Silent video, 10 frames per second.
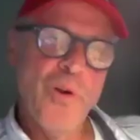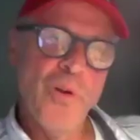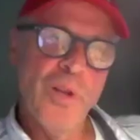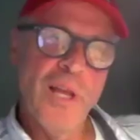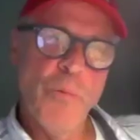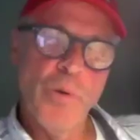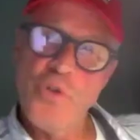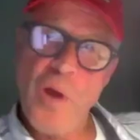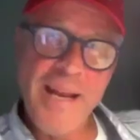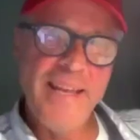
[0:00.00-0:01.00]
we'll
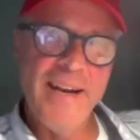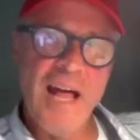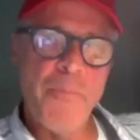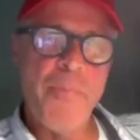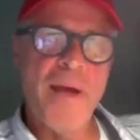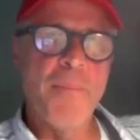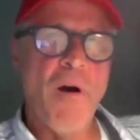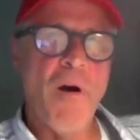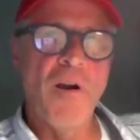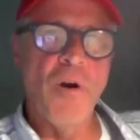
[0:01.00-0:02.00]
try to get it out by
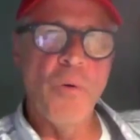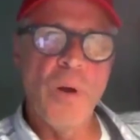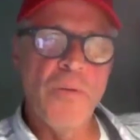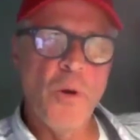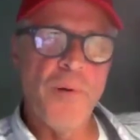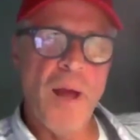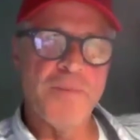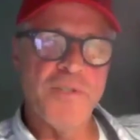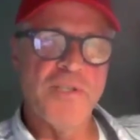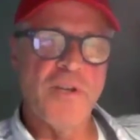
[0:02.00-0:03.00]
tomorrow. No
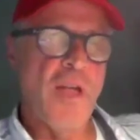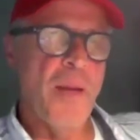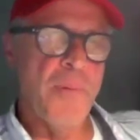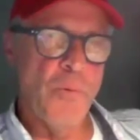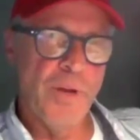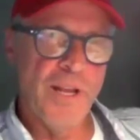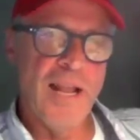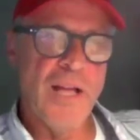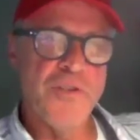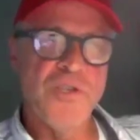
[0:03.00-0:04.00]
promises on that, but we'll get it
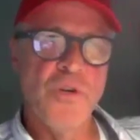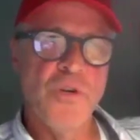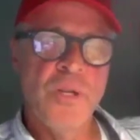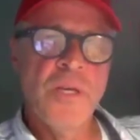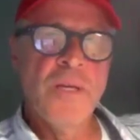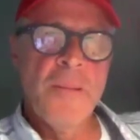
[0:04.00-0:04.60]
out soon.